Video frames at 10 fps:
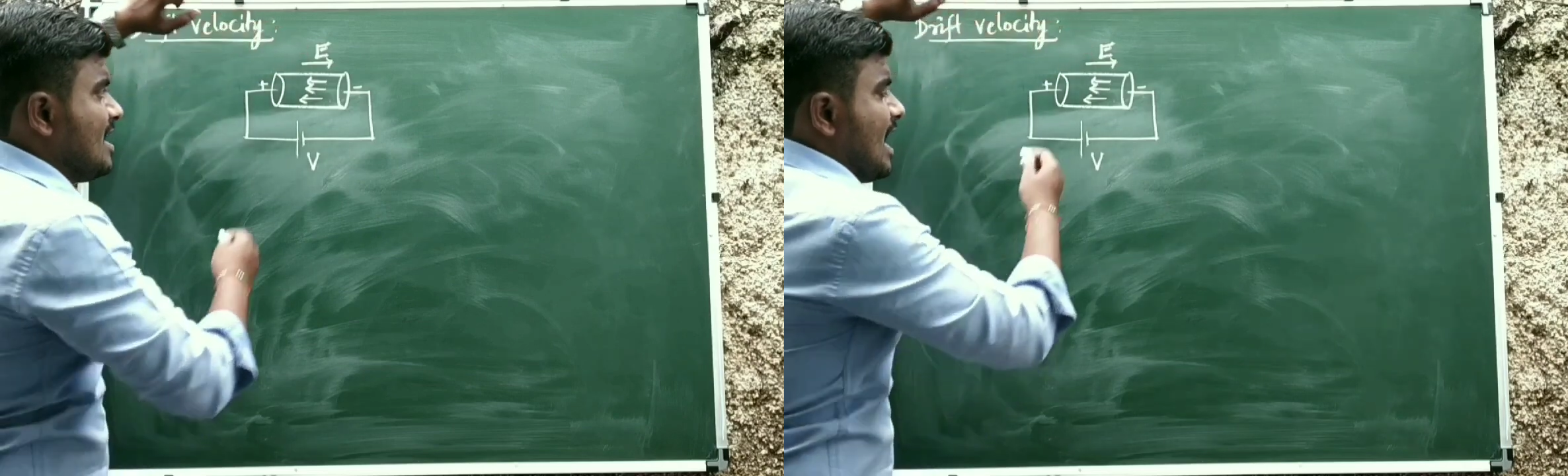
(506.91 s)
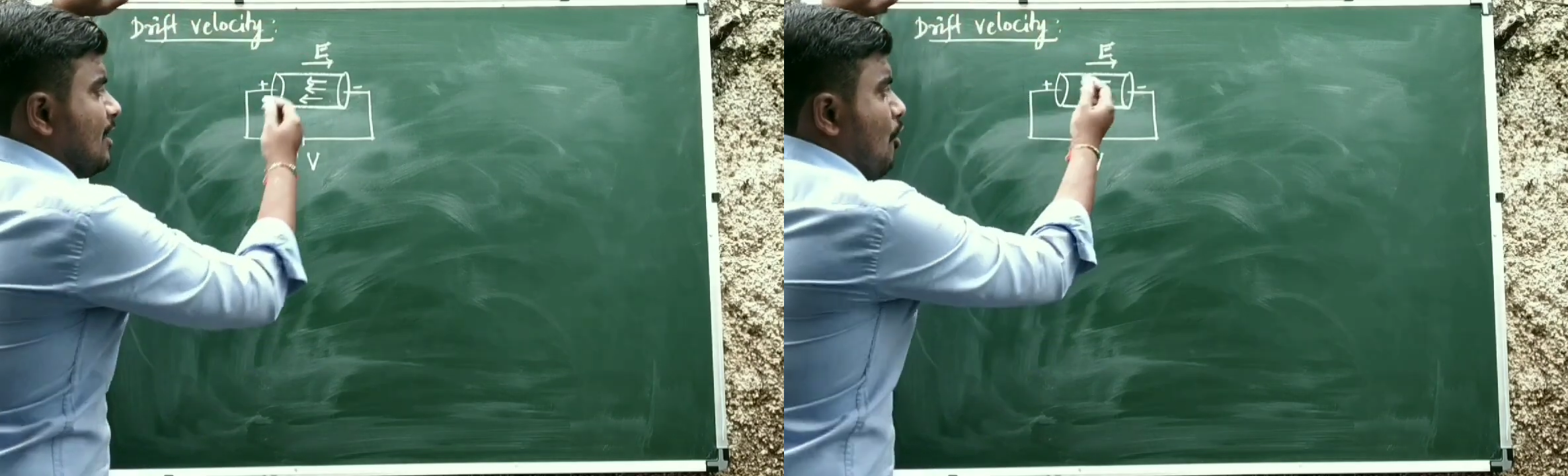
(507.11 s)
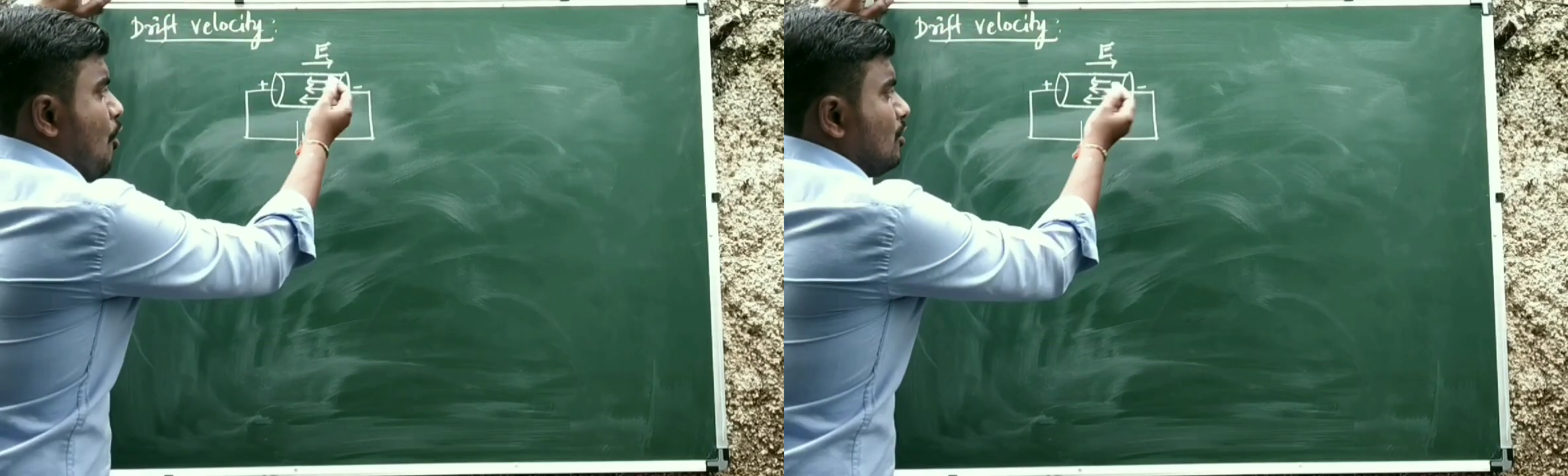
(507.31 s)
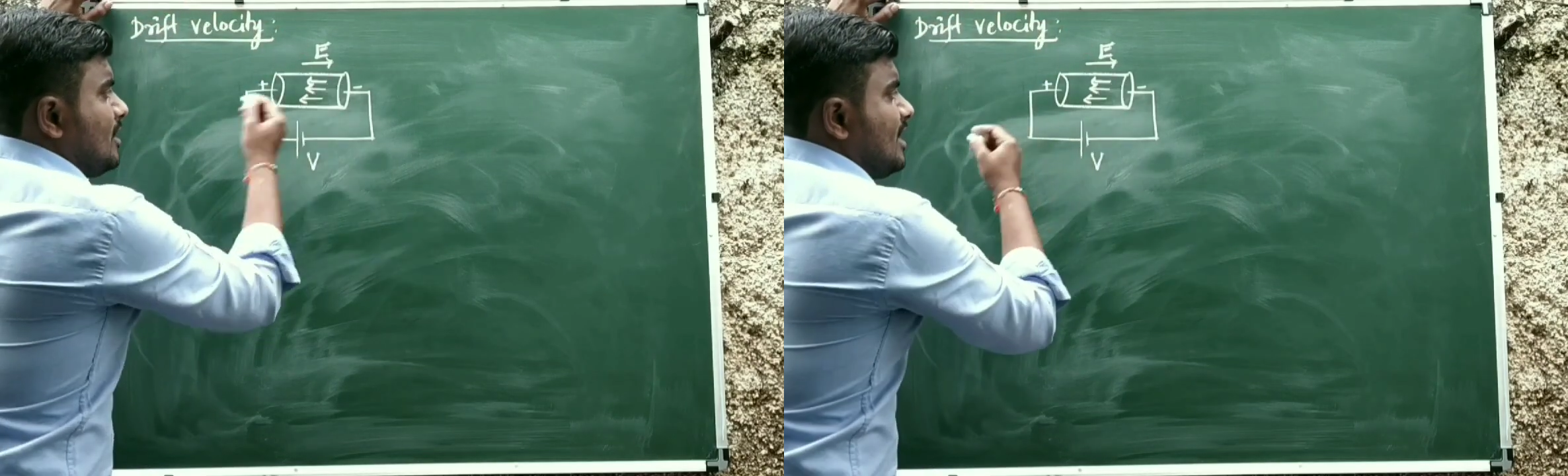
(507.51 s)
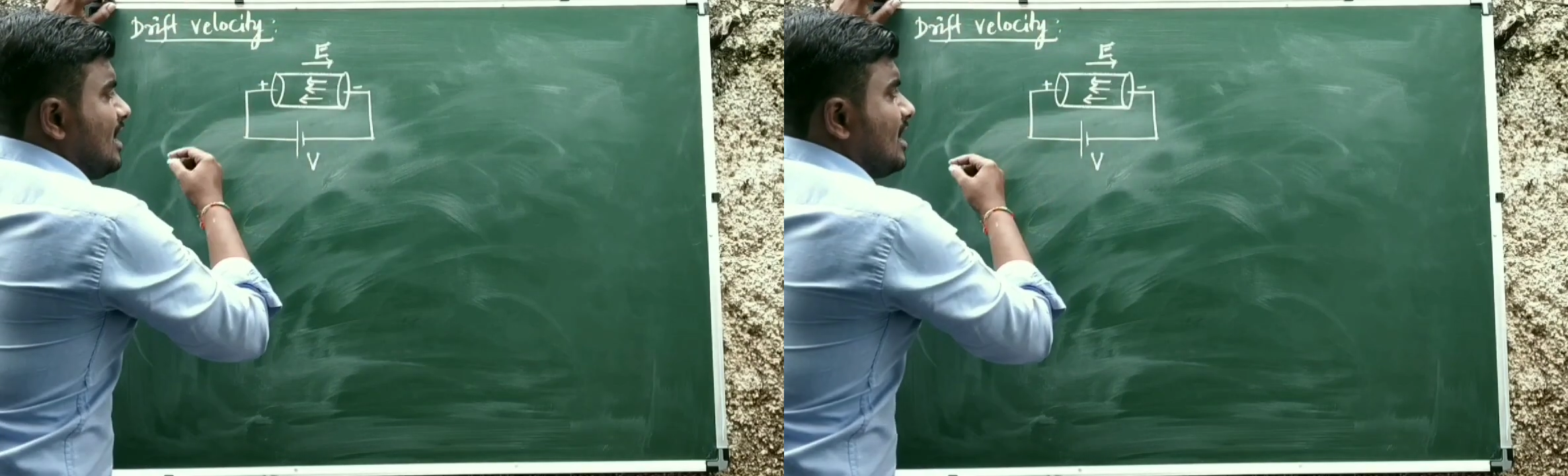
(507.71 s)
and all
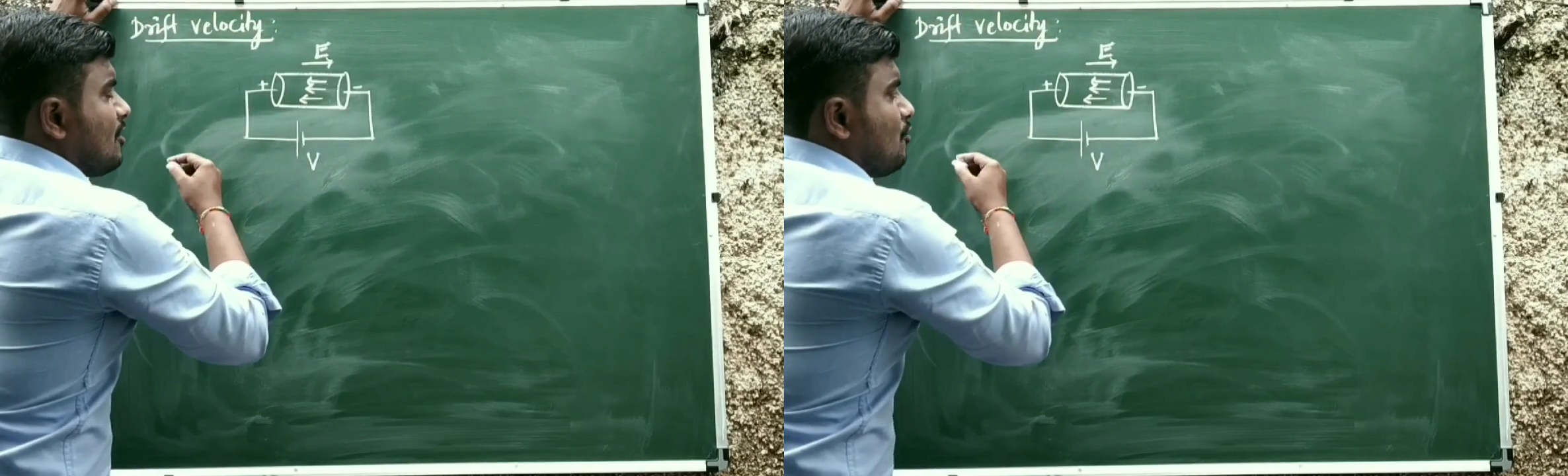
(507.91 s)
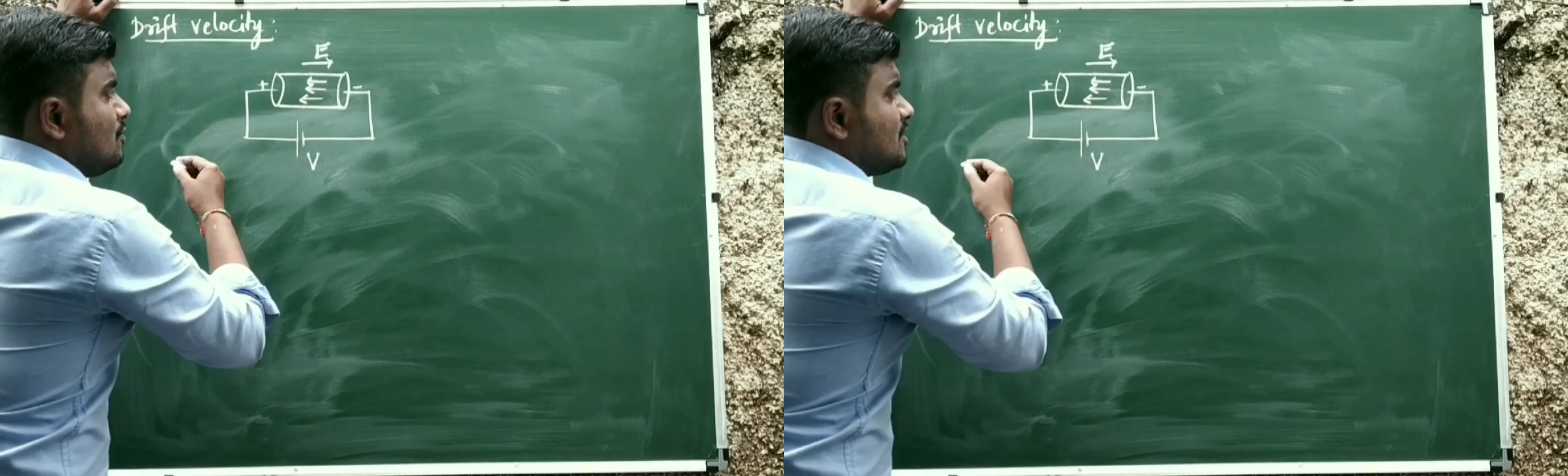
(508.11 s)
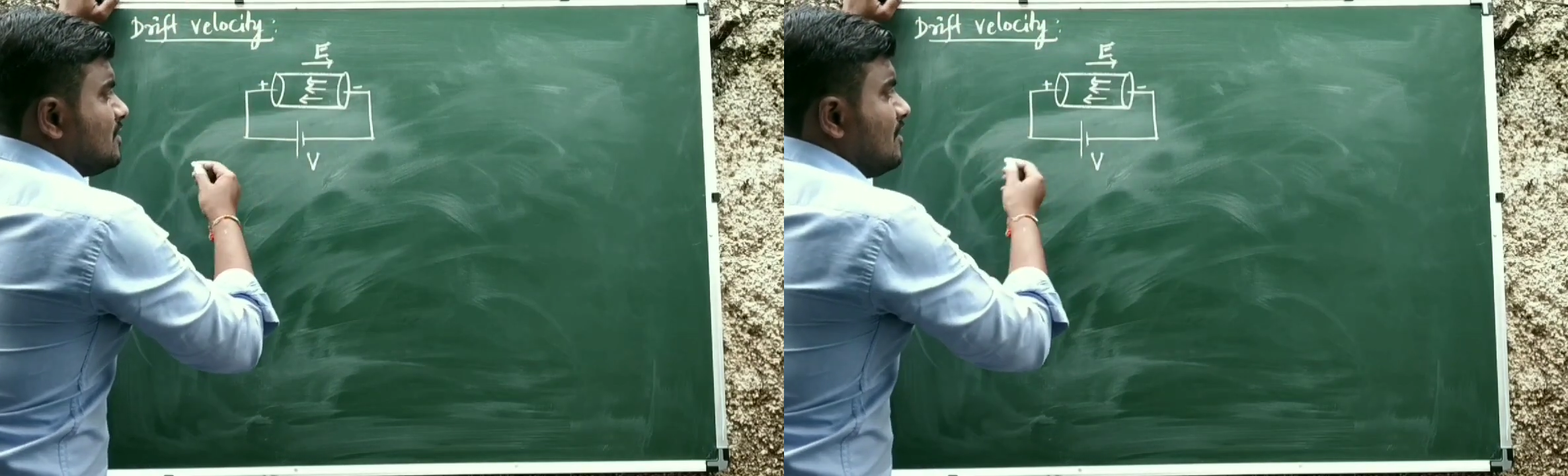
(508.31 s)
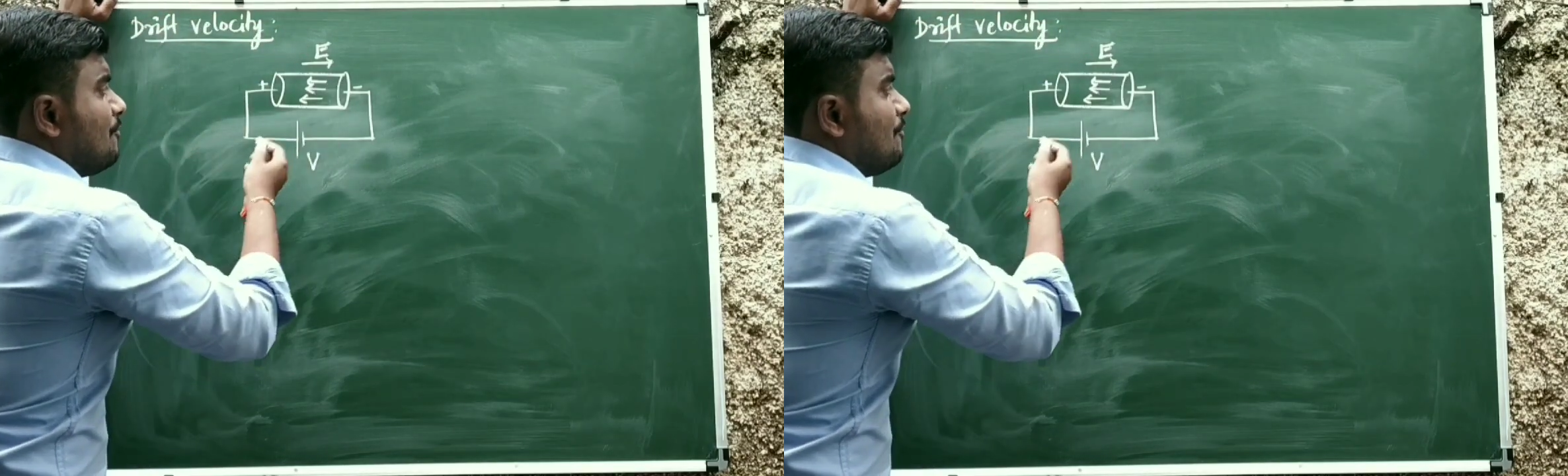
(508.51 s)
the electrons,